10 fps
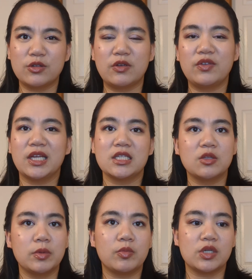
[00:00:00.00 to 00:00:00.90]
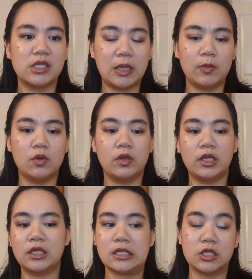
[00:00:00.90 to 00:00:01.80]
so I feel like it's a little bit more stable
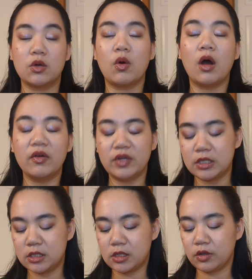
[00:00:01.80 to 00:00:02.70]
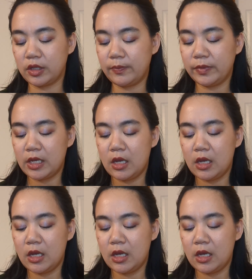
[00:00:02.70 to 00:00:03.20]
and like doesn't go off necessarily.